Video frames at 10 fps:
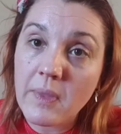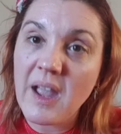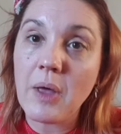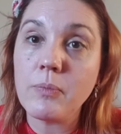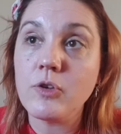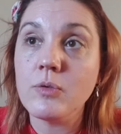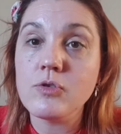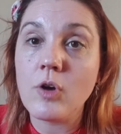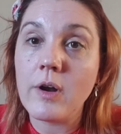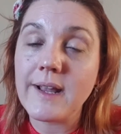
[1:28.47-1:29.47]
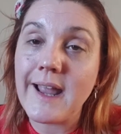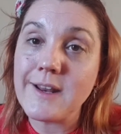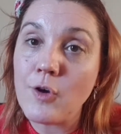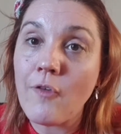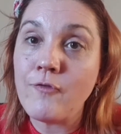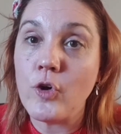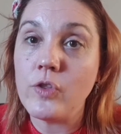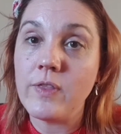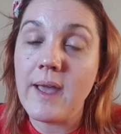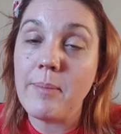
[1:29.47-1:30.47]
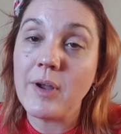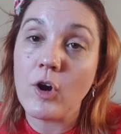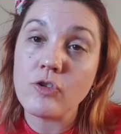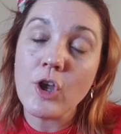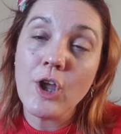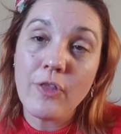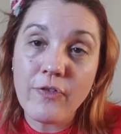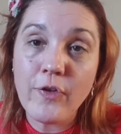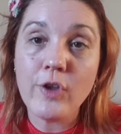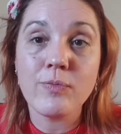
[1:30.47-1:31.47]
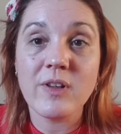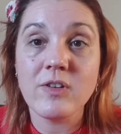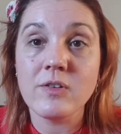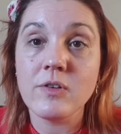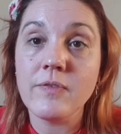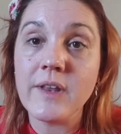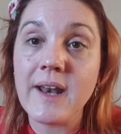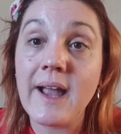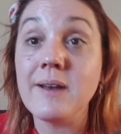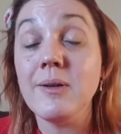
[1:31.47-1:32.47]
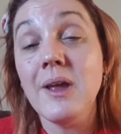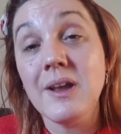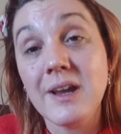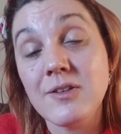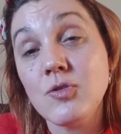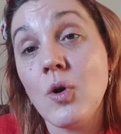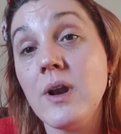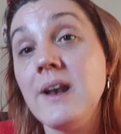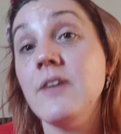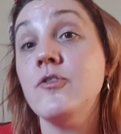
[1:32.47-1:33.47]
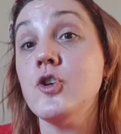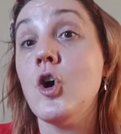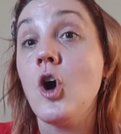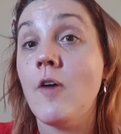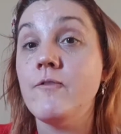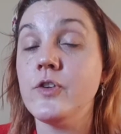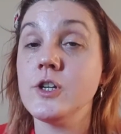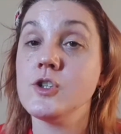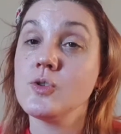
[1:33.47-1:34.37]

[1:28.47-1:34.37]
helps you sort of get your foot in there, because the first message of the night can sort of lift your confidence.